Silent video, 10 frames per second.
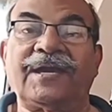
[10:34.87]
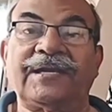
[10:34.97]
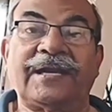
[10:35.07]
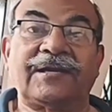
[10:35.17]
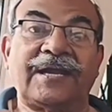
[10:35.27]

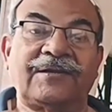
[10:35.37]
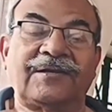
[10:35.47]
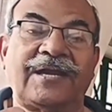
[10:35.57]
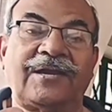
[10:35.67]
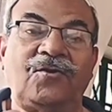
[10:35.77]

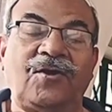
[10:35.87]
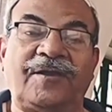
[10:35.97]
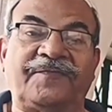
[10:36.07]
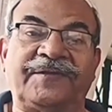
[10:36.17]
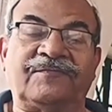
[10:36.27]
at
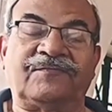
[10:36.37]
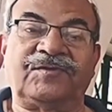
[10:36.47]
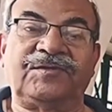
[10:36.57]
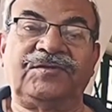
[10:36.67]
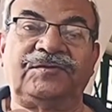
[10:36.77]
low RPM,
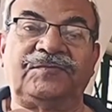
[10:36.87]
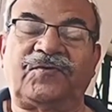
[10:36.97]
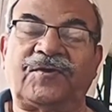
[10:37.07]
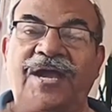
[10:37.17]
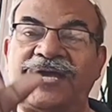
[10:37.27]

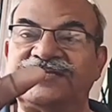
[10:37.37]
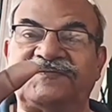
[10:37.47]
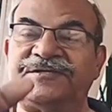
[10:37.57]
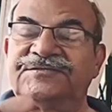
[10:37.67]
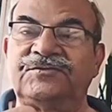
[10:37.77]
for high
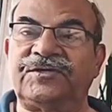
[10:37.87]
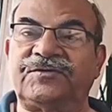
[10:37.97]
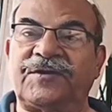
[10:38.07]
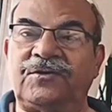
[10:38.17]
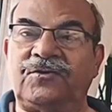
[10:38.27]
speed, you
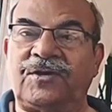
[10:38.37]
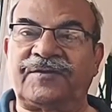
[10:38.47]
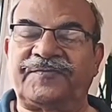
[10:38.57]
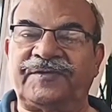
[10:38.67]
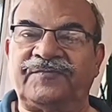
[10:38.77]
require low
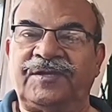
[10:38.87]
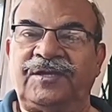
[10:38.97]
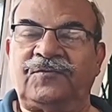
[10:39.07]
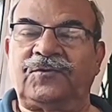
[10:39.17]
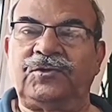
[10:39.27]
RPM.
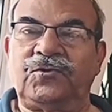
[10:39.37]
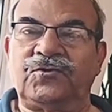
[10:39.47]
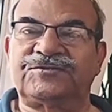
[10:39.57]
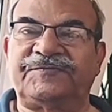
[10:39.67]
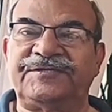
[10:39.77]
For
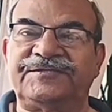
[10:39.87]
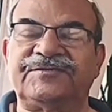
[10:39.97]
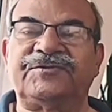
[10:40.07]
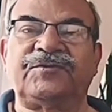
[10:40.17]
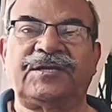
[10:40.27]
low speed,
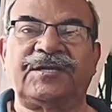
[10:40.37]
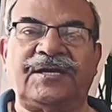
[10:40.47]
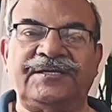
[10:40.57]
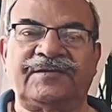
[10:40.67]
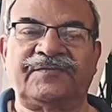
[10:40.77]
you require
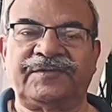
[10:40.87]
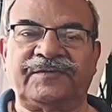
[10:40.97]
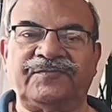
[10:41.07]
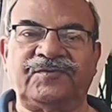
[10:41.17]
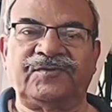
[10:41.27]
high
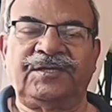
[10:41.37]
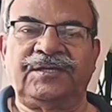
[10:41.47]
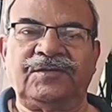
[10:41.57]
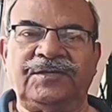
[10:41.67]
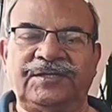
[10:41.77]
RPM.
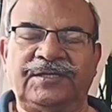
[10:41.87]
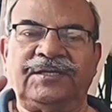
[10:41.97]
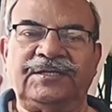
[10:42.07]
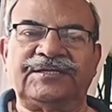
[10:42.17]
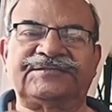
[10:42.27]

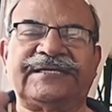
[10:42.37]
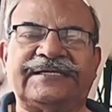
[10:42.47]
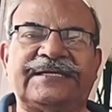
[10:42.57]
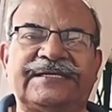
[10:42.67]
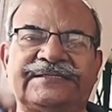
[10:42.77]
Okay. Just
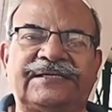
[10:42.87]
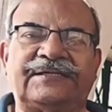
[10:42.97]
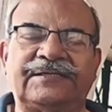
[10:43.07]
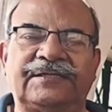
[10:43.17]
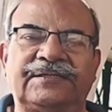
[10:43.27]
take it as
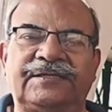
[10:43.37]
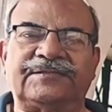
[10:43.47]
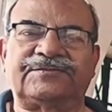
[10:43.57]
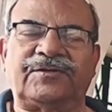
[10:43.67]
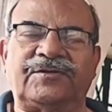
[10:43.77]

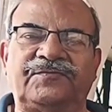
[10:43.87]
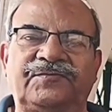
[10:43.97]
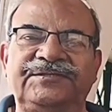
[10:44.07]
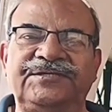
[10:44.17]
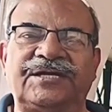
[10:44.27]
a sort
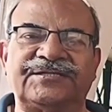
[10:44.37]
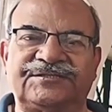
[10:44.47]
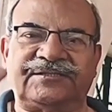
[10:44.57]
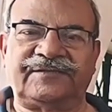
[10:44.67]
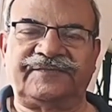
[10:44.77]
of
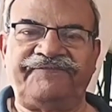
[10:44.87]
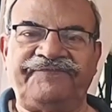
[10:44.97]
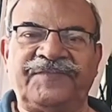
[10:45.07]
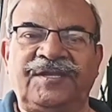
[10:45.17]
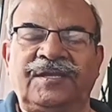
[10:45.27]
yardstick.
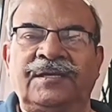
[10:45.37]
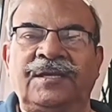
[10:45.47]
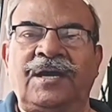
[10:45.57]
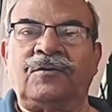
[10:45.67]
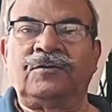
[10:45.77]

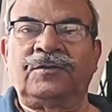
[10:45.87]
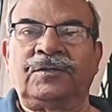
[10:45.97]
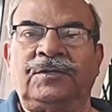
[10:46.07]
Now,